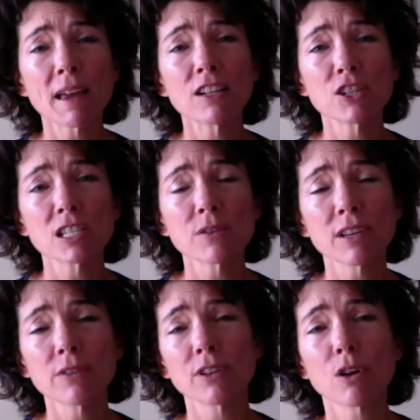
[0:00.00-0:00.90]
gist of
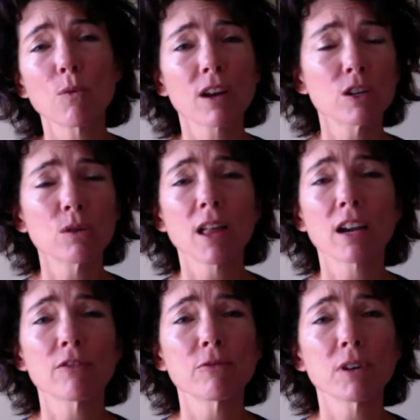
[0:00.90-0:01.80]
it, if you don't want to do a
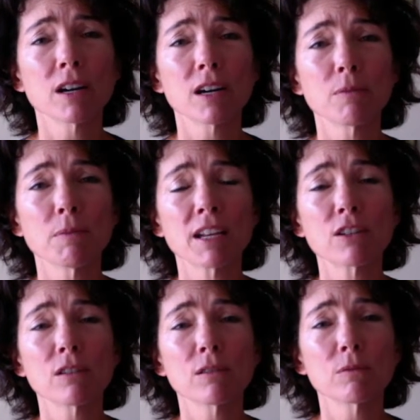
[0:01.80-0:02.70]
lot of
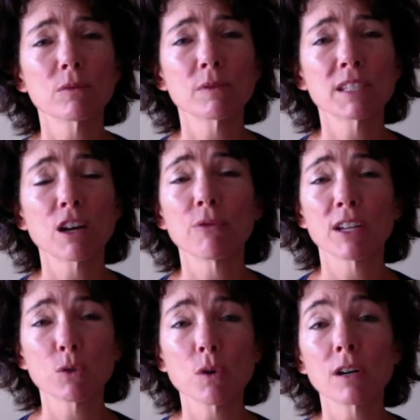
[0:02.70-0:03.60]
mental
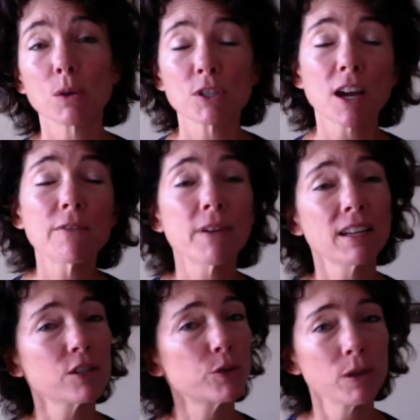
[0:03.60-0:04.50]
self-inquiry, which I
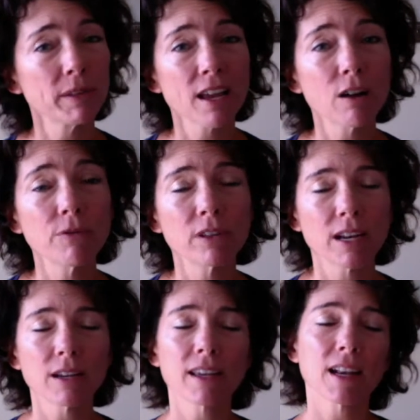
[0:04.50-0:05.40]
find extremely helpful, and
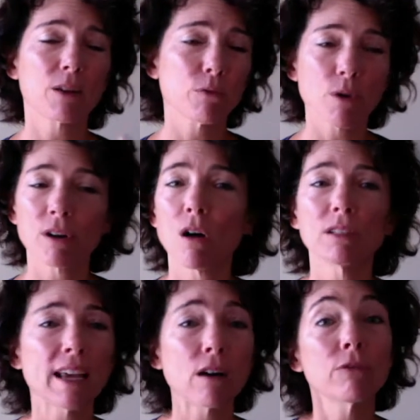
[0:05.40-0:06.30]
I wrote it all
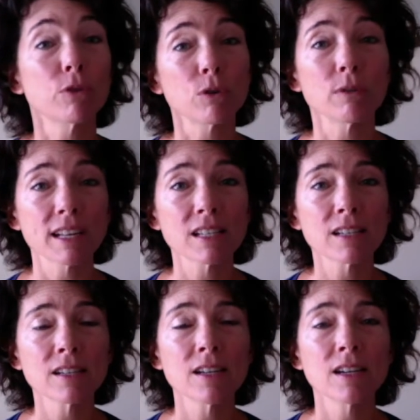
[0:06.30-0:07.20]
down for a reason,